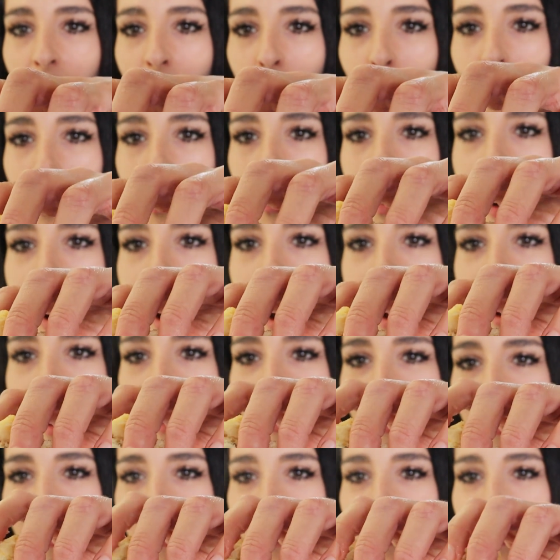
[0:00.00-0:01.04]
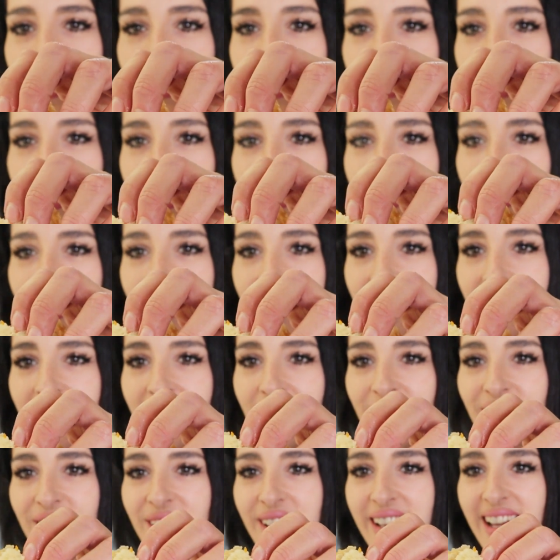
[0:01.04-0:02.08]
Wow,
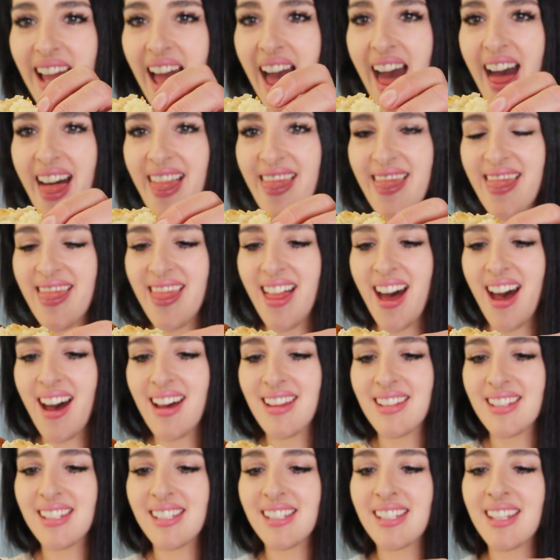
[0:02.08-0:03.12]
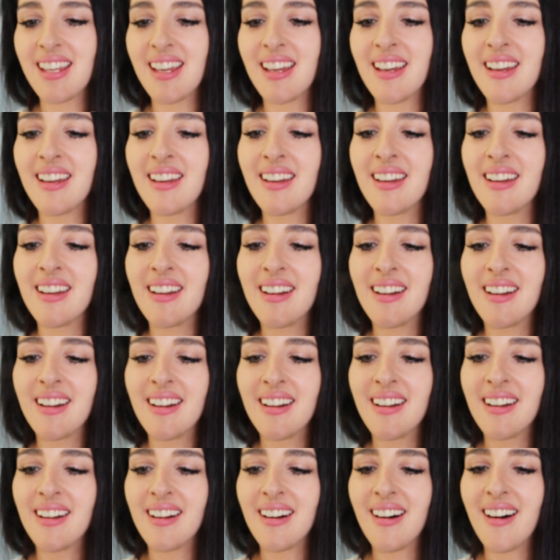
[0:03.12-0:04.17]
look at that.
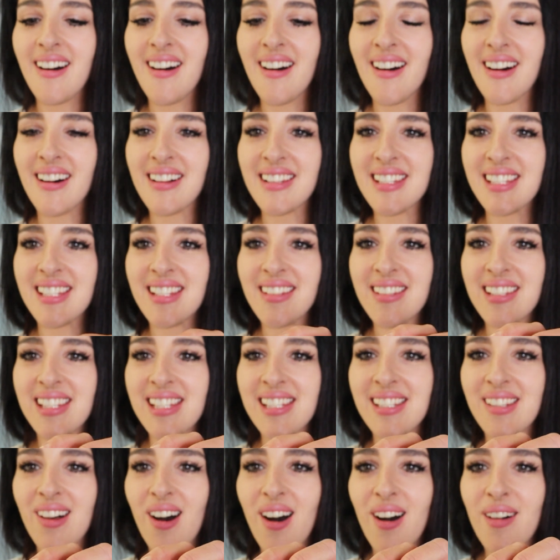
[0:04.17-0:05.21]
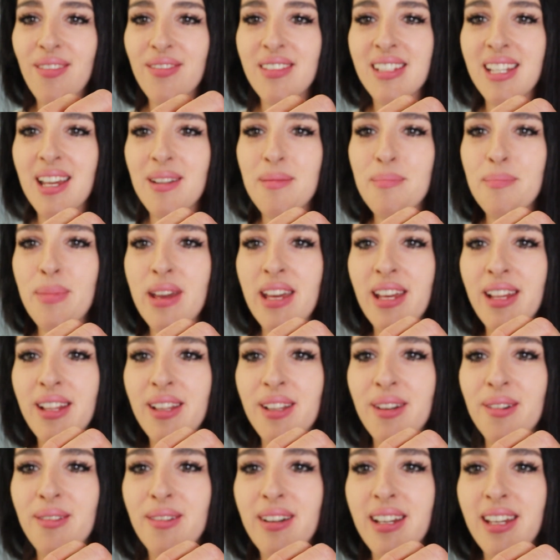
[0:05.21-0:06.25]
Ah, so soft and
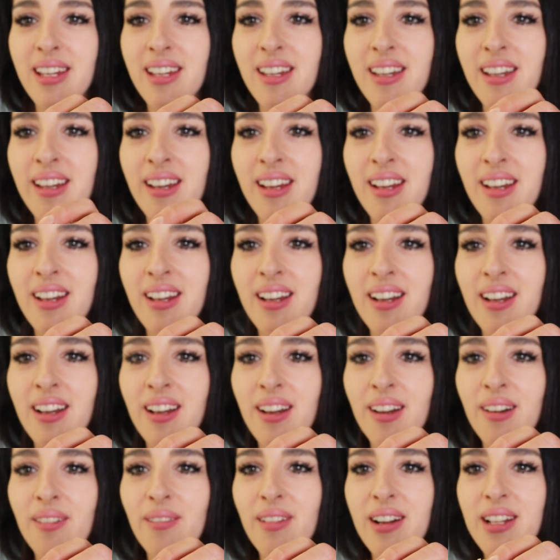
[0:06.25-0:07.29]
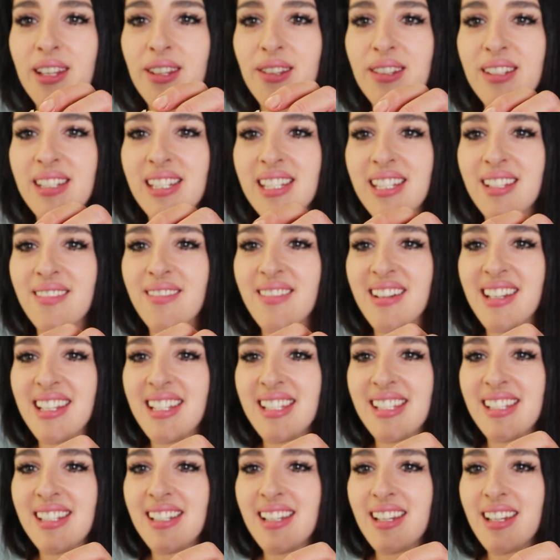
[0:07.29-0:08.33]
pillowy. When you
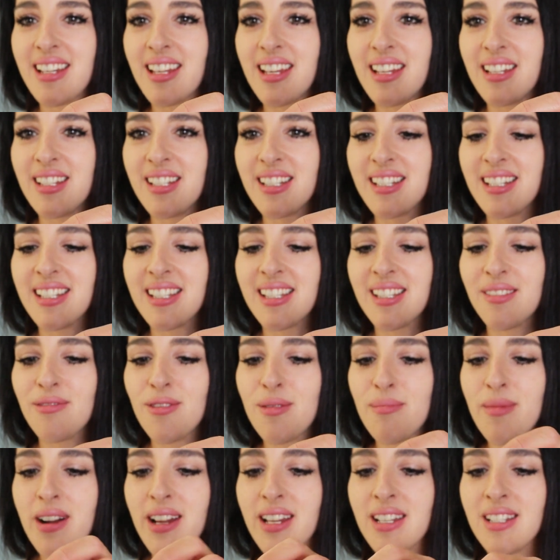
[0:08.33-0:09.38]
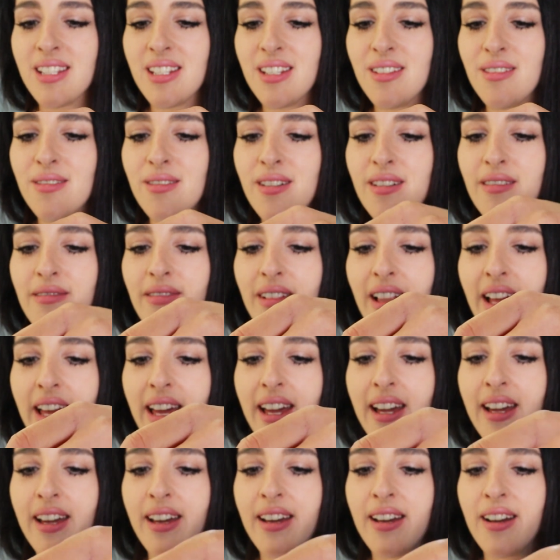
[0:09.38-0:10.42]
squeeze it, it just reminds you of
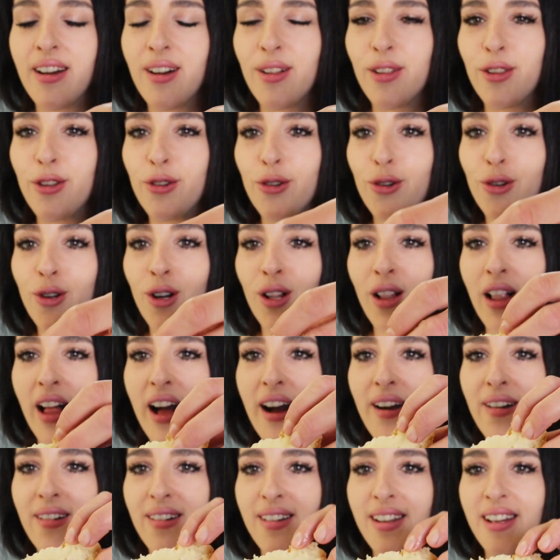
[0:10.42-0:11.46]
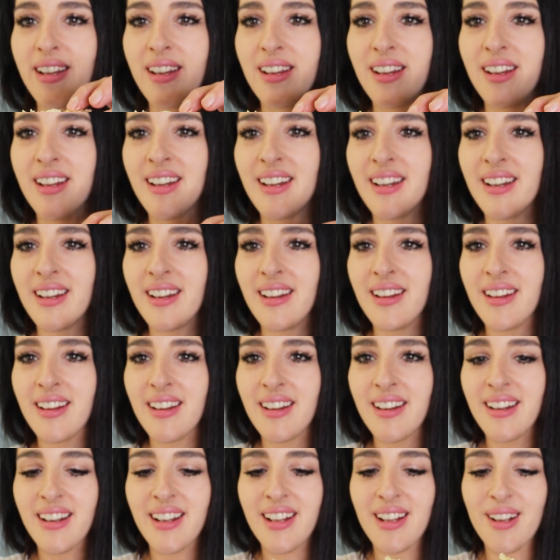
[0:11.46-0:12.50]
like a little cloud.
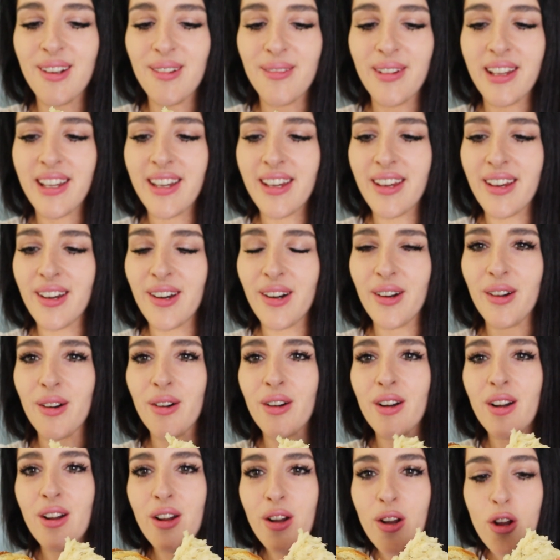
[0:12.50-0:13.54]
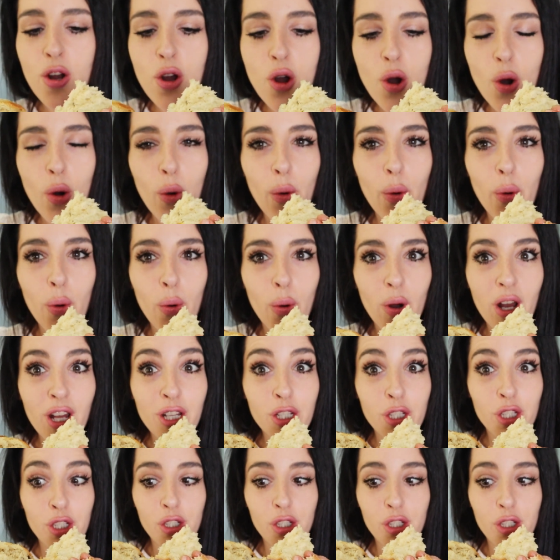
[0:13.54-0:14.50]
Here we go. It's